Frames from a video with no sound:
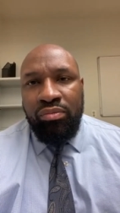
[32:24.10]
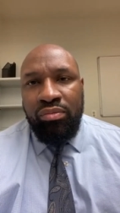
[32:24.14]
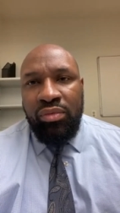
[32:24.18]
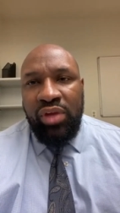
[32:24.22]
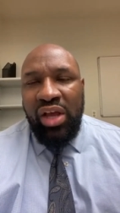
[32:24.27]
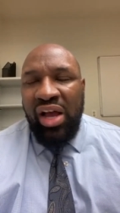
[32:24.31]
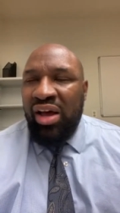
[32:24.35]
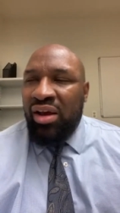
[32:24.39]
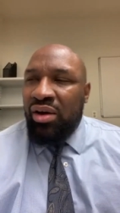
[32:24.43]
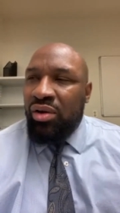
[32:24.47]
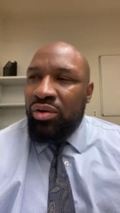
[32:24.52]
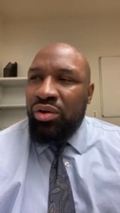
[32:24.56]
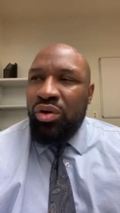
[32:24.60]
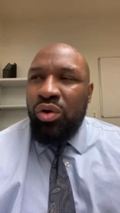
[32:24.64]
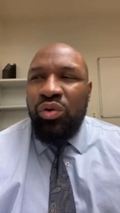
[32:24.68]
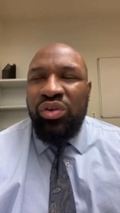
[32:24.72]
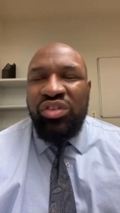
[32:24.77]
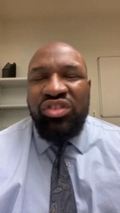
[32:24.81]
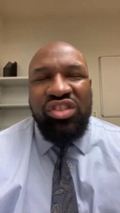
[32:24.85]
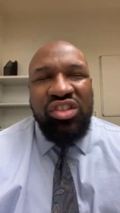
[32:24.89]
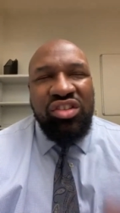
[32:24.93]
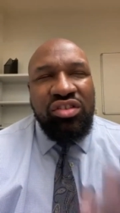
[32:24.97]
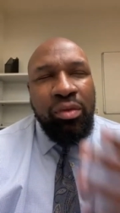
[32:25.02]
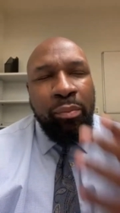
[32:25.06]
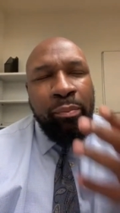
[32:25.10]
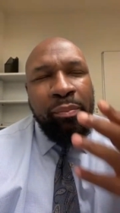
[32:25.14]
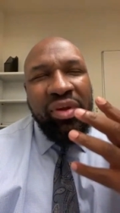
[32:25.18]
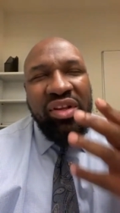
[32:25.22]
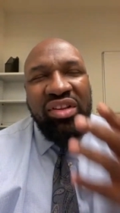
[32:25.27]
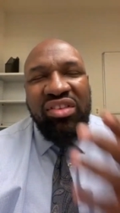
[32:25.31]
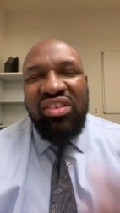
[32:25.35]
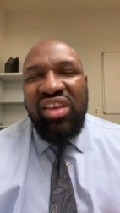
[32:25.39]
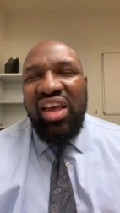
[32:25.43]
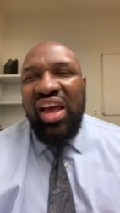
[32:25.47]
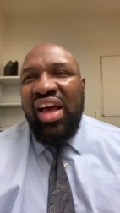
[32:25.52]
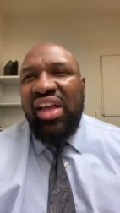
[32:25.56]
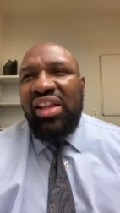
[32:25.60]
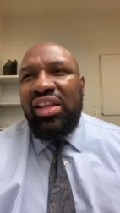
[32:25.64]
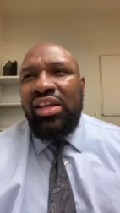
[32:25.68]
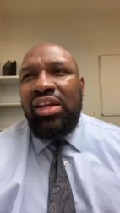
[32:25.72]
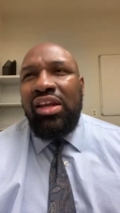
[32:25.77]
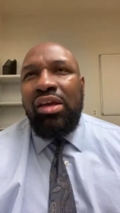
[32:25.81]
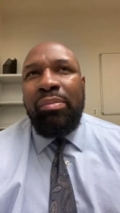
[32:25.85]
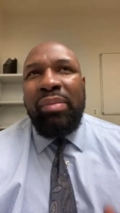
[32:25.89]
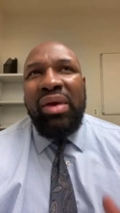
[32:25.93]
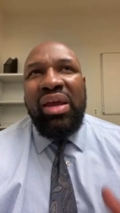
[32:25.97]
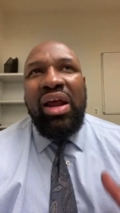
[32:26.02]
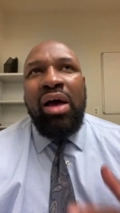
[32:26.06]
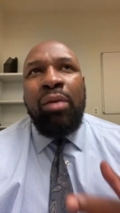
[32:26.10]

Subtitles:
I don't know. It's just a mentality, man.